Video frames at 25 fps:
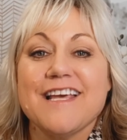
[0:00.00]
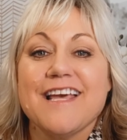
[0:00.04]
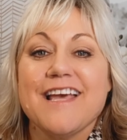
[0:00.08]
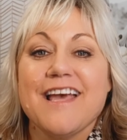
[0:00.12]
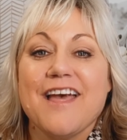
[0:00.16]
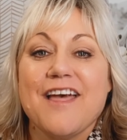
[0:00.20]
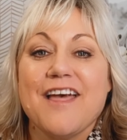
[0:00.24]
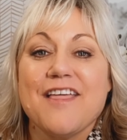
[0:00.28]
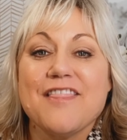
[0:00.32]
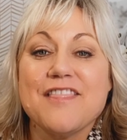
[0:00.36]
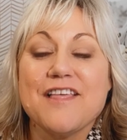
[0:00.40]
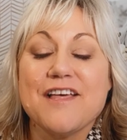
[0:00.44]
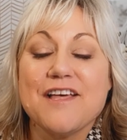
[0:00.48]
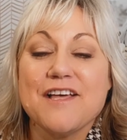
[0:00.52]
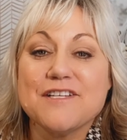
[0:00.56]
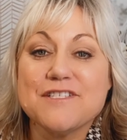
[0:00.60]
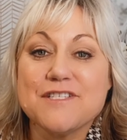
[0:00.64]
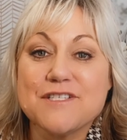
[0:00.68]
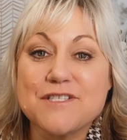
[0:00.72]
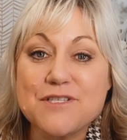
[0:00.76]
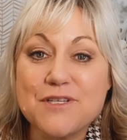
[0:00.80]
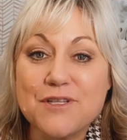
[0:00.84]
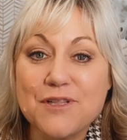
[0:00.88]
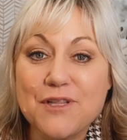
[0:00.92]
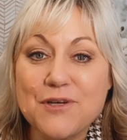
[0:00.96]
the
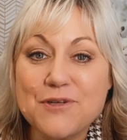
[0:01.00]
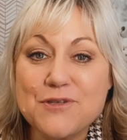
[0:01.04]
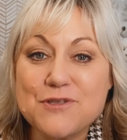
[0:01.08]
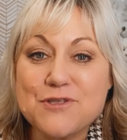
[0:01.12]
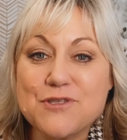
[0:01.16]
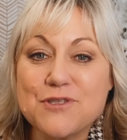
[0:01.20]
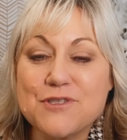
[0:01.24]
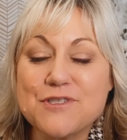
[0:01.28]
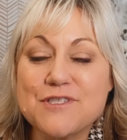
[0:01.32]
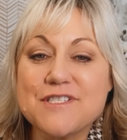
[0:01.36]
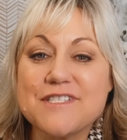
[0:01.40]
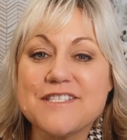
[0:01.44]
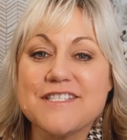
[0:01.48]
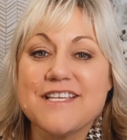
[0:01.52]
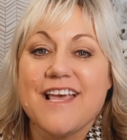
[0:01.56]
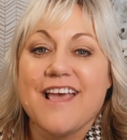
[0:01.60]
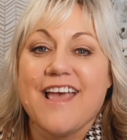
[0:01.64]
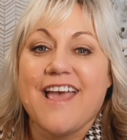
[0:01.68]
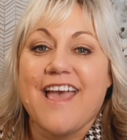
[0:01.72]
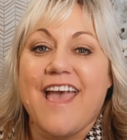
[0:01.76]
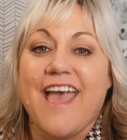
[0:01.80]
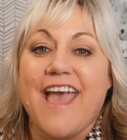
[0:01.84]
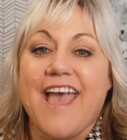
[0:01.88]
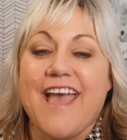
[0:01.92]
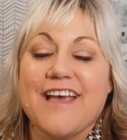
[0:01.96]
disclosures,
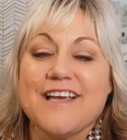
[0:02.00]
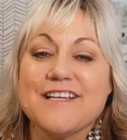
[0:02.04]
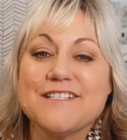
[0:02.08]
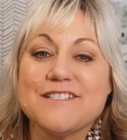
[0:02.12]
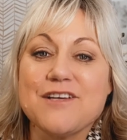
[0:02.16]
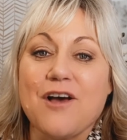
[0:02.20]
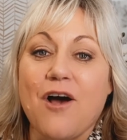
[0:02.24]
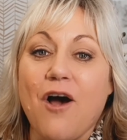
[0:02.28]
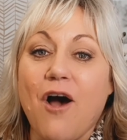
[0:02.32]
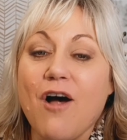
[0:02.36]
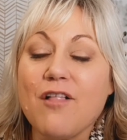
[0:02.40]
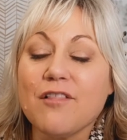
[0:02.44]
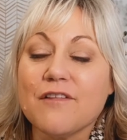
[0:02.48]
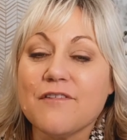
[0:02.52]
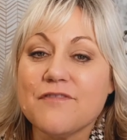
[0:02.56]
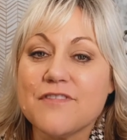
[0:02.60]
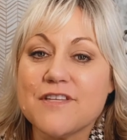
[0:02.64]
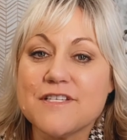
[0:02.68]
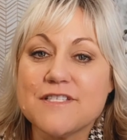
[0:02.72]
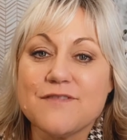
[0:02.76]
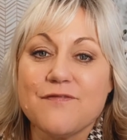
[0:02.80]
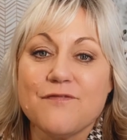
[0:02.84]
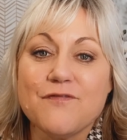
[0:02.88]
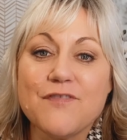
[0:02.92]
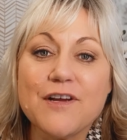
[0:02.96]
and all of this
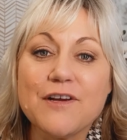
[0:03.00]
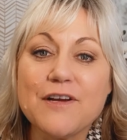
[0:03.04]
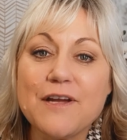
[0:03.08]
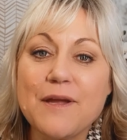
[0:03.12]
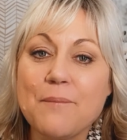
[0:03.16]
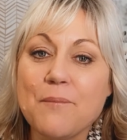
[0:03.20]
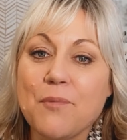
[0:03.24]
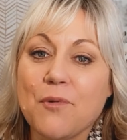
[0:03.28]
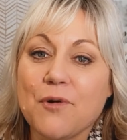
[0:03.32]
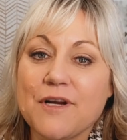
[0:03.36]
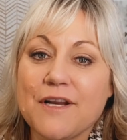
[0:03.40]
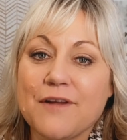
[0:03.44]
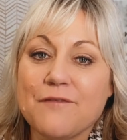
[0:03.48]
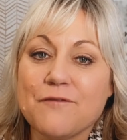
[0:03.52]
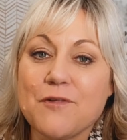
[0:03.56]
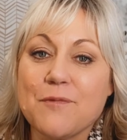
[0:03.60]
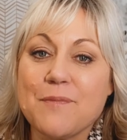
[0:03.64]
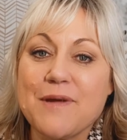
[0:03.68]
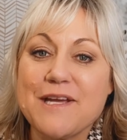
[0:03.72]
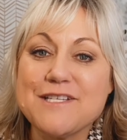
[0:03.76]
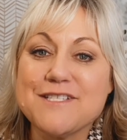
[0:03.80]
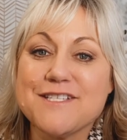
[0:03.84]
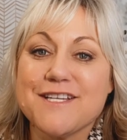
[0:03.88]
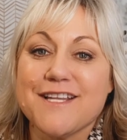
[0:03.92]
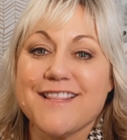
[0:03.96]
very important
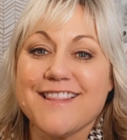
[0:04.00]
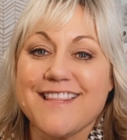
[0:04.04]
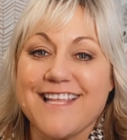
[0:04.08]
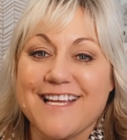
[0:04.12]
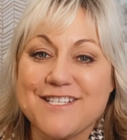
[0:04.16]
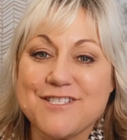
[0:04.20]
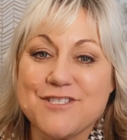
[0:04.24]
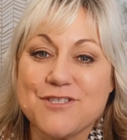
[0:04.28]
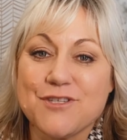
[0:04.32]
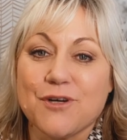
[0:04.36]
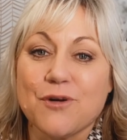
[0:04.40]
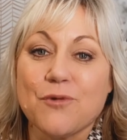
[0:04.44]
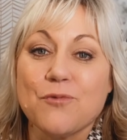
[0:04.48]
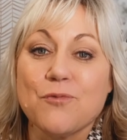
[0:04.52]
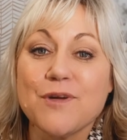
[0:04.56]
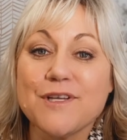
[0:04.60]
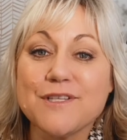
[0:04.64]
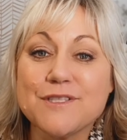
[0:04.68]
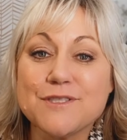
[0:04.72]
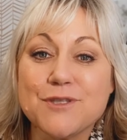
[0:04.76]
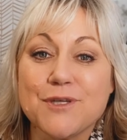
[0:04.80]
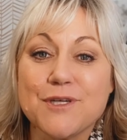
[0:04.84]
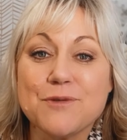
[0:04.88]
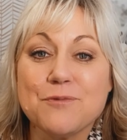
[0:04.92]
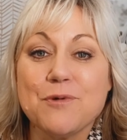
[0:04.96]
information that your
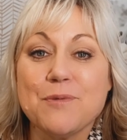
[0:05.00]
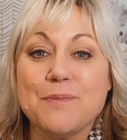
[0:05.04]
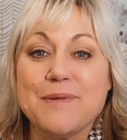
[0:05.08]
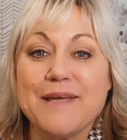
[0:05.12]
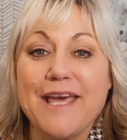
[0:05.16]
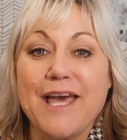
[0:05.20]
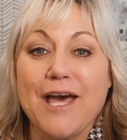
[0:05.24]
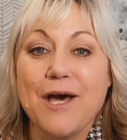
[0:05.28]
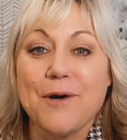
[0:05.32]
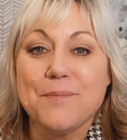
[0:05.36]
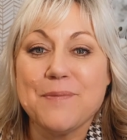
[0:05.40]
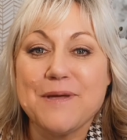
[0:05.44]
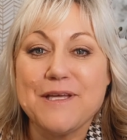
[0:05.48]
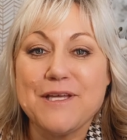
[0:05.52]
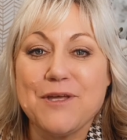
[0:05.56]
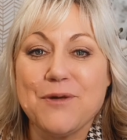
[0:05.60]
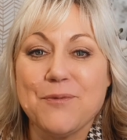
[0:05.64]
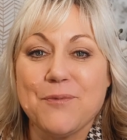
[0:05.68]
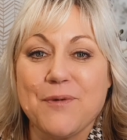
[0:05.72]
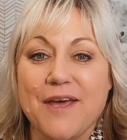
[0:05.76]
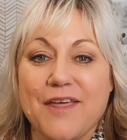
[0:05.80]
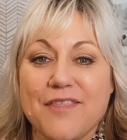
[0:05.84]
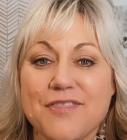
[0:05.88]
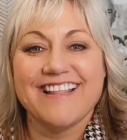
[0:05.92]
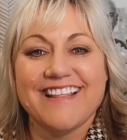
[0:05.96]
realtor will be helping you
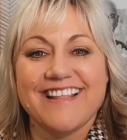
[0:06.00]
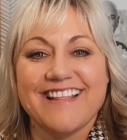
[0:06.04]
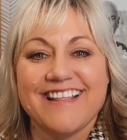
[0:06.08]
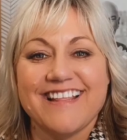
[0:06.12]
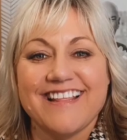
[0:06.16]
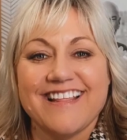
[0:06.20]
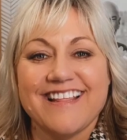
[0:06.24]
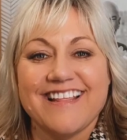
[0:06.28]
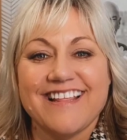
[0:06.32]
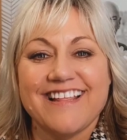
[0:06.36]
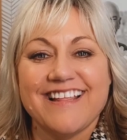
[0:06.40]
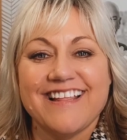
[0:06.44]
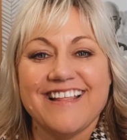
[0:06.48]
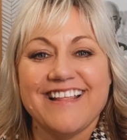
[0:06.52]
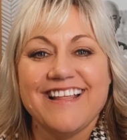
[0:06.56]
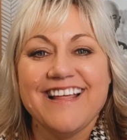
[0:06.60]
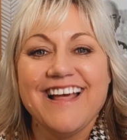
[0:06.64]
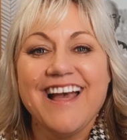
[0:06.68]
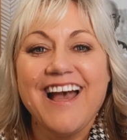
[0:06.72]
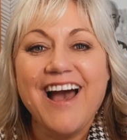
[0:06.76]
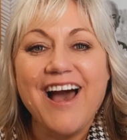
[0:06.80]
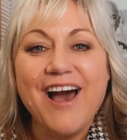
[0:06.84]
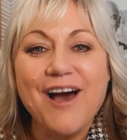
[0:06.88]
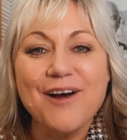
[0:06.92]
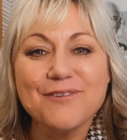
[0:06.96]
with.
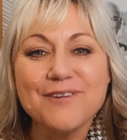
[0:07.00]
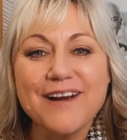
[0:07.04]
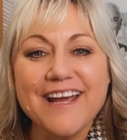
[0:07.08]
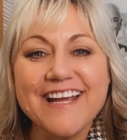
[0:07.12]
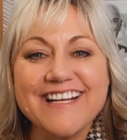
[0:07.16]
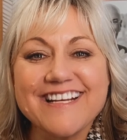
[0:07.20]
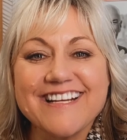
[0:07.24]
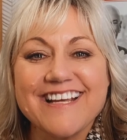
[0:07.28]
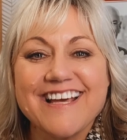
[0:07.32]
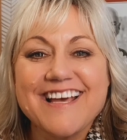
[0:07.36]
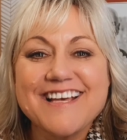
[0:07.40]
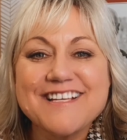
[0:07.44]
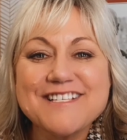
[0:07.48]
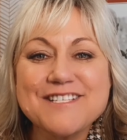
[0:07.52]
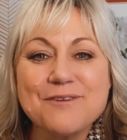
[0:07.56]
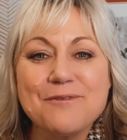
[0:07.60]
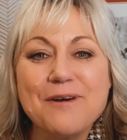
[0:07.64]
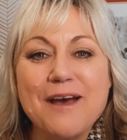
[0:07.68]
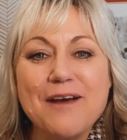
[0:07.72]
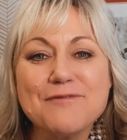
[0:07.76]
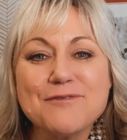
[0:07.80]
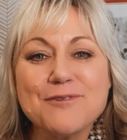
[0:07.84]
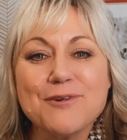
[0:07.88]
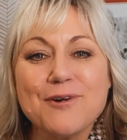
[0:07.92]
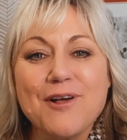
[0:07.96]
All right, so
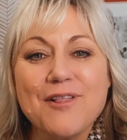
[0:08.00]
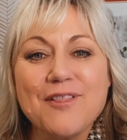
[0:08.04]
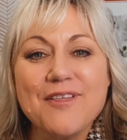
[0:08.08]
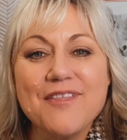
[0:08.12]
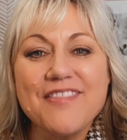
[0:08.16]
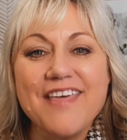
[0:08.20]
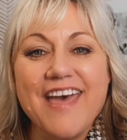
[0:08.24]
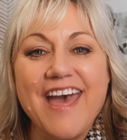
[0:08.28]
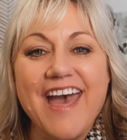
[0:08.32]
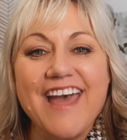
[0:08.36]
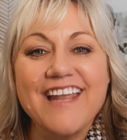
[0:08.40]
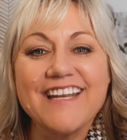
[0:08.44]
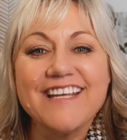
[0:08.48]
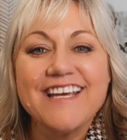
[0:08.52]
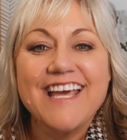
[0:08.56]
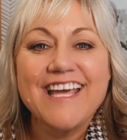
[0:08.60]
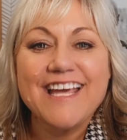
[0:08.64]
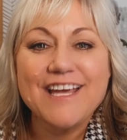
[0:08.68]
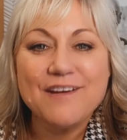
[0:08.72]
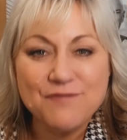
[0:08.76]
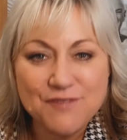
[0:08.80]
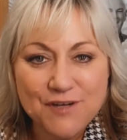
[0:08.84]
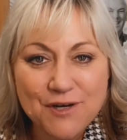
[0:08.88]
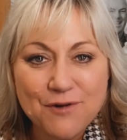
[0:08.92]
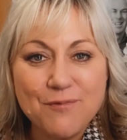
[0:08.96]
after all of that,
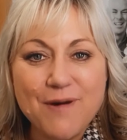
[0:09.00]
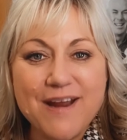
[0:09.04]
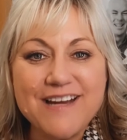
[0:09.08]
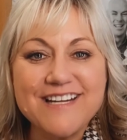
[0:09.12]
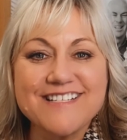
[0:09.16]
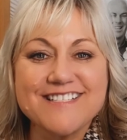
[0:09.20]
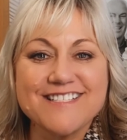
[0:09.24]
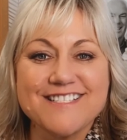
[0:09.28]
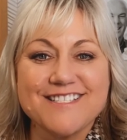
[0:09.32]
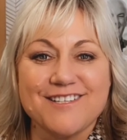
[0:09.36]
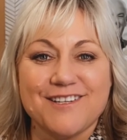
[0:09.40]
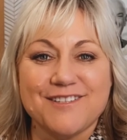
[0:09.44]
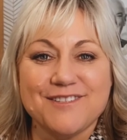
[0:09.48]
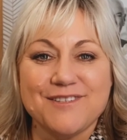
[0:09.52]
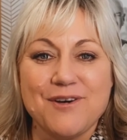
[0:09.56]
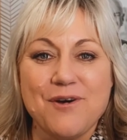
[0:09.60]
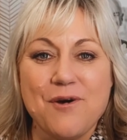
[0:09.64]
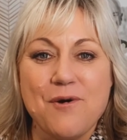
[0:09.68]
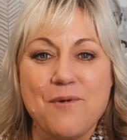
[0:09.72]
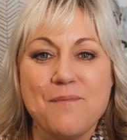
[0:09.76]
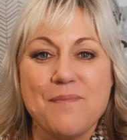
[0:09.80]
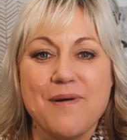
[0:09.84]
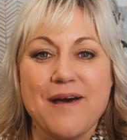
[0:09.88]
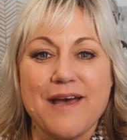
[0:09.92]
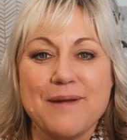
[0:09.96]
if you're ready to start the
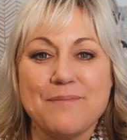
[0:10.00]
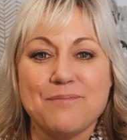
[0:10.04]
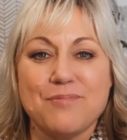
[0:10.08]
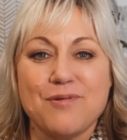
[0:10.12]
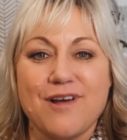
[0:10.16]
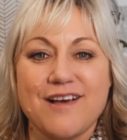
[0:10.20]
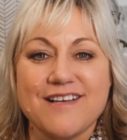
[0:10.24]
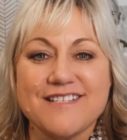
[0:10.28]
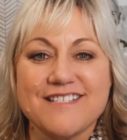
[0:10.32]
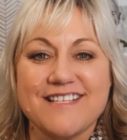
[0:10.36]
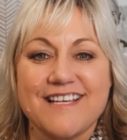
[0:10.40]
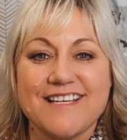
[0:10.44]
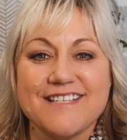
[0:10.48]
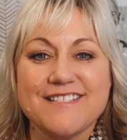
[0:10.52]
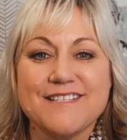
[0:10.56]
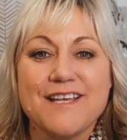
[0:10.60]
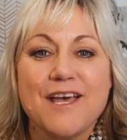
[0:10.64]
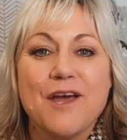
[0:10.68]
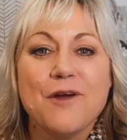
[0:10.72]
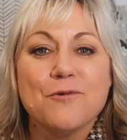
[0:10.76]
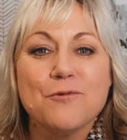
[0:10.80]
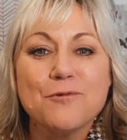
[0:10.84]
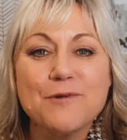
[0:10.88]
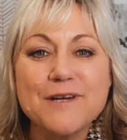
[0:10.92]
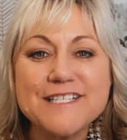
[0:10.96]
home buying process,
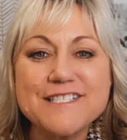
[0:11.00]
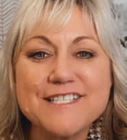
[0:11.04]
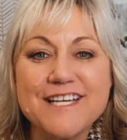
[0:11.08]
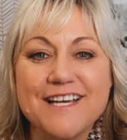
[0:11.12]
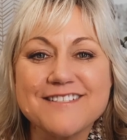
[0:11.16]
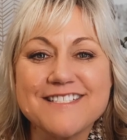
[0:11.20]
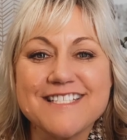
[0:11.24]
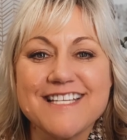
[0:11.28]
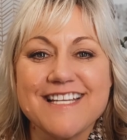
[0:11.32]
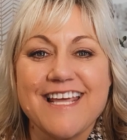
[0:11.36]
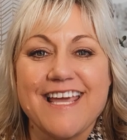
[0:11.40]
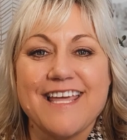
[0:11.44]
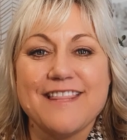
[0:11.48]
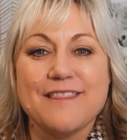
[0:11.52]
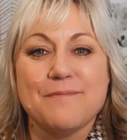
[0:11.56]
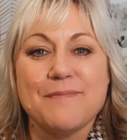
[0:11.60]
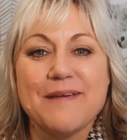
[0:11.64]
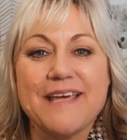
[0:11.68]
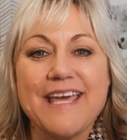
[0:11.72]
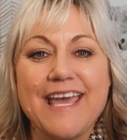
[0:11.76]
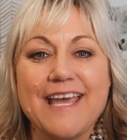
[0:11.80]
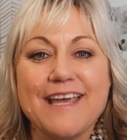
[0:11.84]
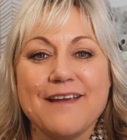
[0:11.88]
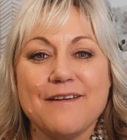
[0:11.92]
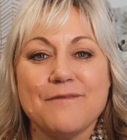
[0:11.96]
reach out today. The
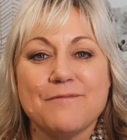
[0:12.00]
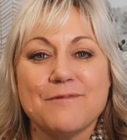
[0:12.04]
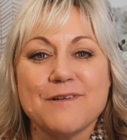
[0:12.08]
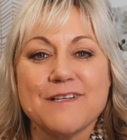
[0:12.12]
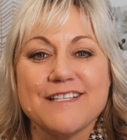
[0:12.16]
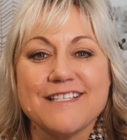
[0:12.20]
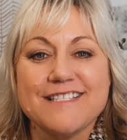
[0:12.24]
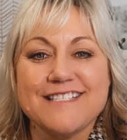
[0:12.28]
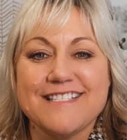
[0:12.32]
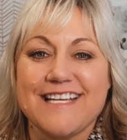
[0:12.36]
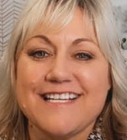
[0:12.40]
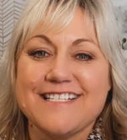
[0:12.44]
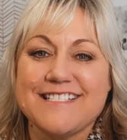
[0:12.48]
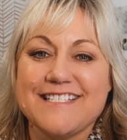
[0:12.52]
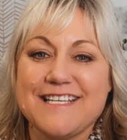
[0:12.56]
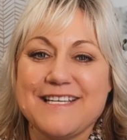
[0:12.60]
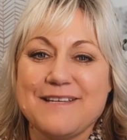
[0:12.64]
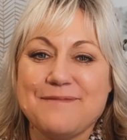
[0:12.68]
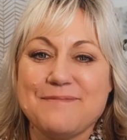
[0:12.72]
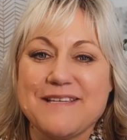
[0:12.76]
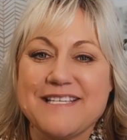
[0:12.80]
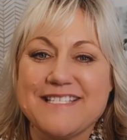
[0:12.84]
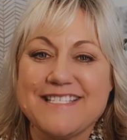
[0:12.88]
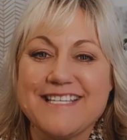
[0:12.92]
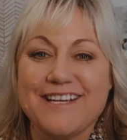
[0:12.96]
McKay Real Estate
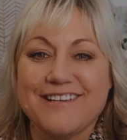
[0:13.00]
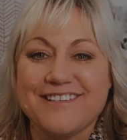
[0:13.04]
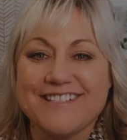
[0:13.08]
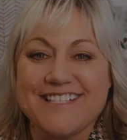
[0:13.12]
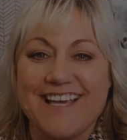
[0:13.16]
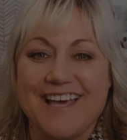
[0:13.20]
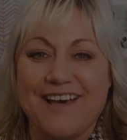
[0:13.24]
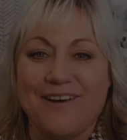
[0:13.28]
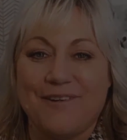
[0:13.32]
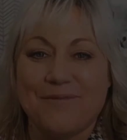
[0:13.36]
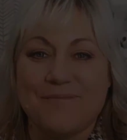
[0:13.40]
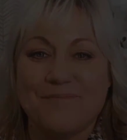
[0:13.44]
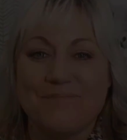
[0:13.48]
Team is here to help.